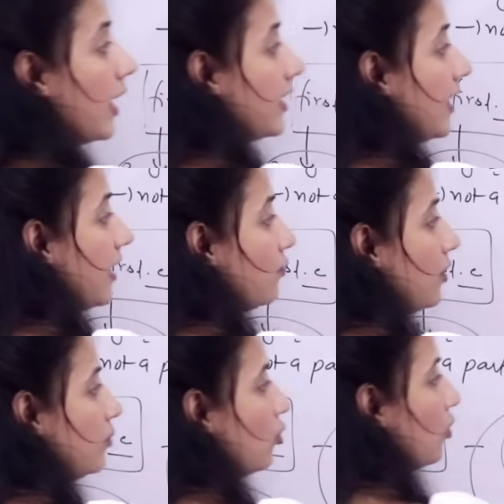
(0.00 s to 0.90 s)
Again
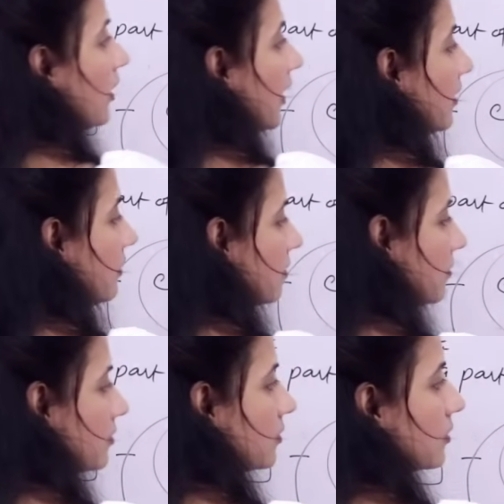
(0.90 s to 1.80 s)
one more line.
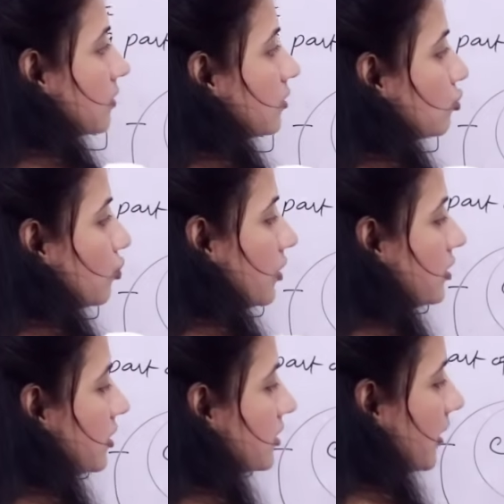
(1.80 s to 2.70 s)
So
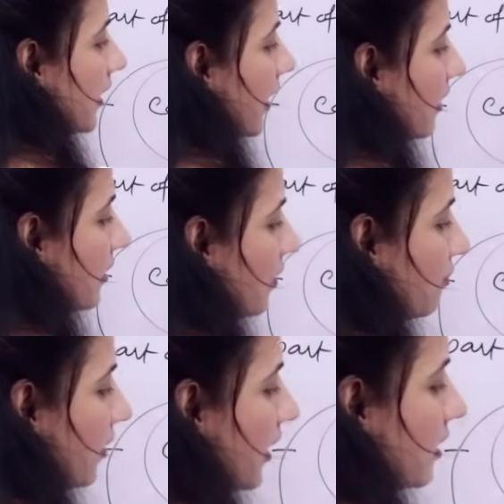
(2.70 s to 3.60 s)
this is again a
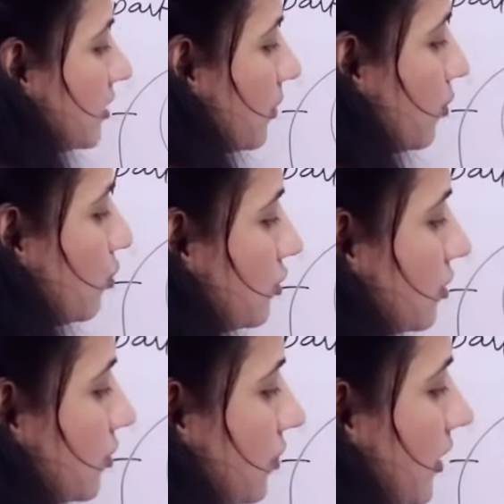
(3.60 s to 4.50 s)
file,
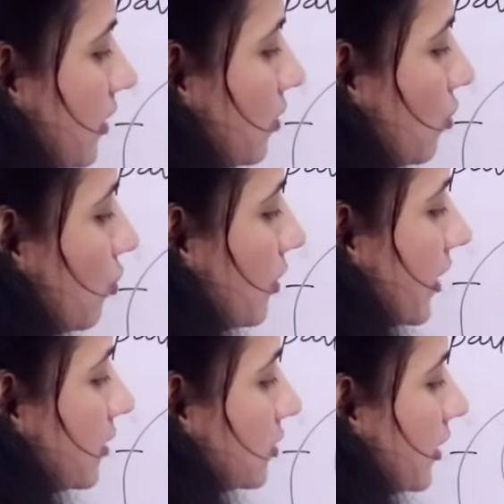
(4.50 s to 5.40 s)
suppose
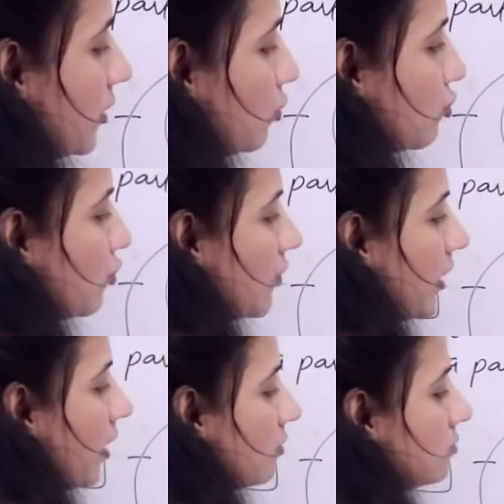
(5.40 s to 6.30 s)
string.h. Here also we
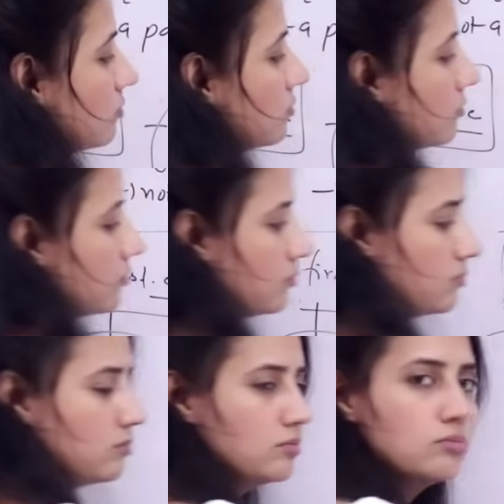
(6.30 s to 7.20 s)
have
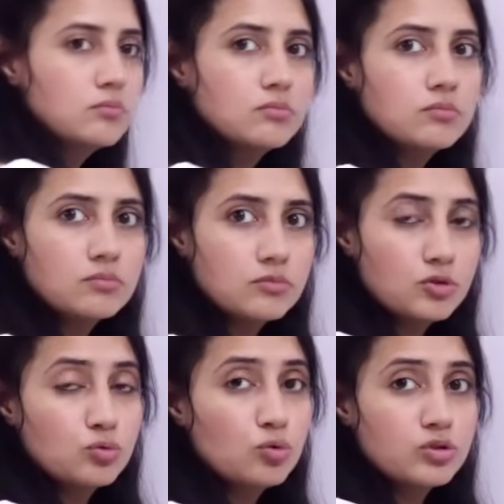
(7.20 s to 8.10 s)

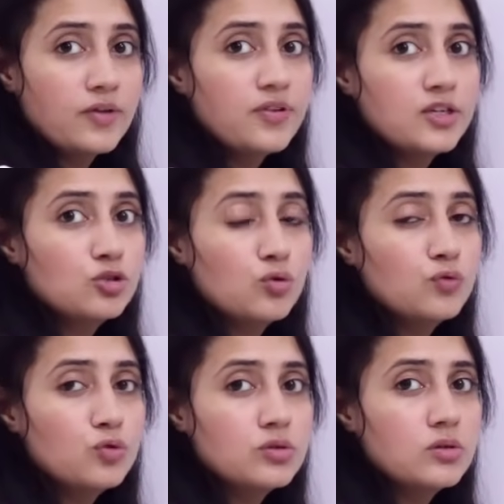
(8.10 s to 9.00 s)
those definition of
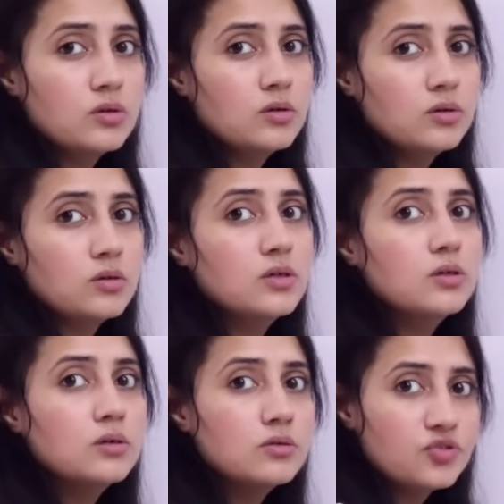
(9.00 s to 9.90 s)
those
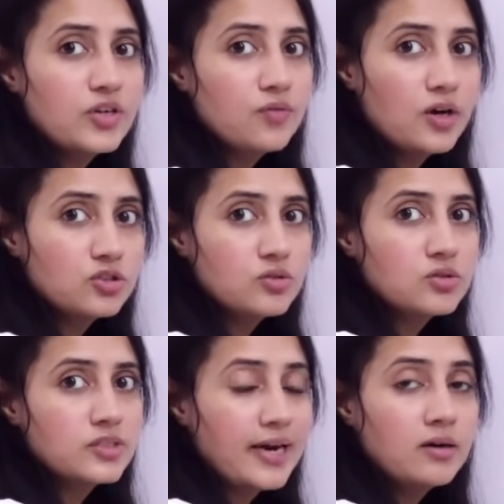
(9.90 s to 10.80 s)
string
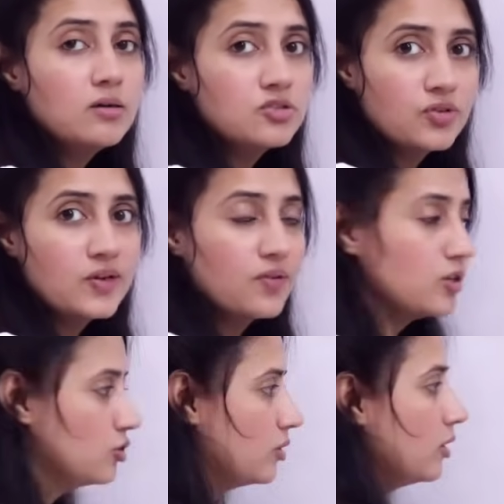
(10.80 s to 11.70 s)
functions, standard string
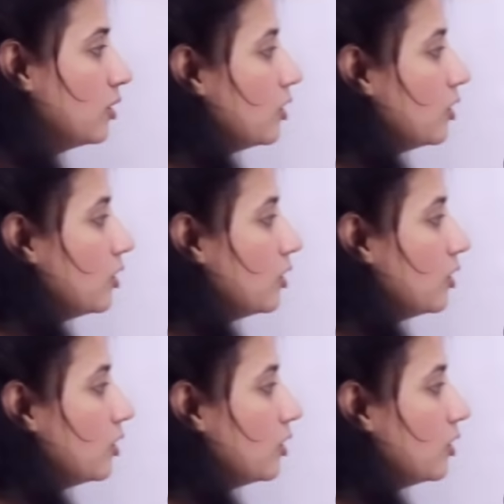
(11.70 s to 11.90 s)
function.